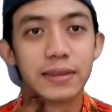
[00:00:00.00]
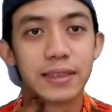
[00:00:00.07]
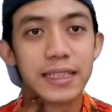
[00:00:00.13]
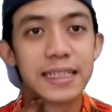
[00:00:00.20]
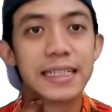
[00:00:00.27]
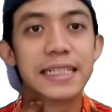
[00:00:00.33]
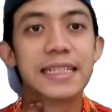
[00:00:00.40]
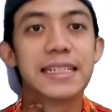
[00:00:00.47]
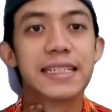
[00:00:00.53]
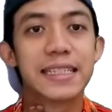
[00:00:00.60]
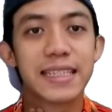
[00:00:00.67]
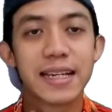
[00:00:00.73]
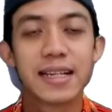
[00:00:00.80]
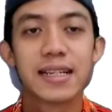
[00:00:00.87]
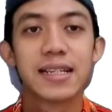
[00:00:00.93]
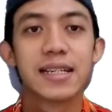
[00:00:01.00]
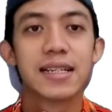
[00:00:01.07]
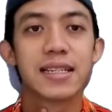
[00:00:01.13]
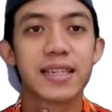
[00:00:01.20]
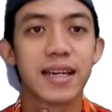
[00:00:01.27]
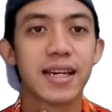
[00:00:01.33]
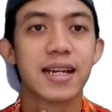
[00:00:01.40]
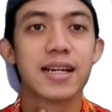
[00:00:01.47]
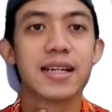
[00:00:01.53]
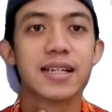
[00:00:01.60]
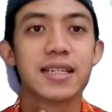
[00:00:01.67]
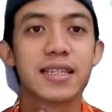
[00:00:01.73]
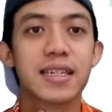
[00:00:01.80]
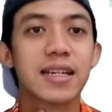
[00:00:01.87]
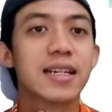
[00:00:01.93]
J, j, j,
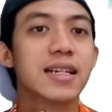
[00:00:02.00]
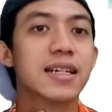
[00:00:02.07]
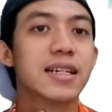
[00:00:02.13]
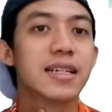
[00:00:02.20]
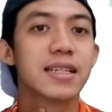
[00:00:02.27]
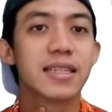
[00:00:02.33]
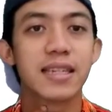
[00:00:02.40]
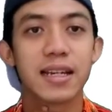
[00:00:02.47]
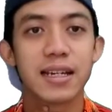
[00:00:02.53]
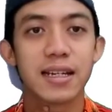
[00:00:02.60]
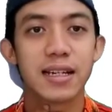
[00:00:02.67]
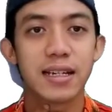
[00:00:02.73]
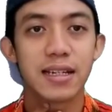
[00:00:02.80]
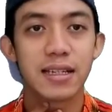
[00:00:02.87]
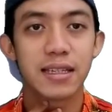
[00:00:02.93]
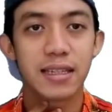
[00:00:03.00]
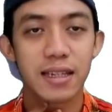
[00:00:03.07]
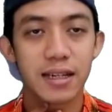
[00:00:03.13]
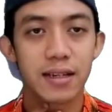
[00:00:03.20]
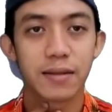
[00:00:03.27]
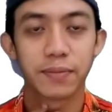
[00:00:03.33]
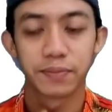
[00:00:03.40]
j, j, j.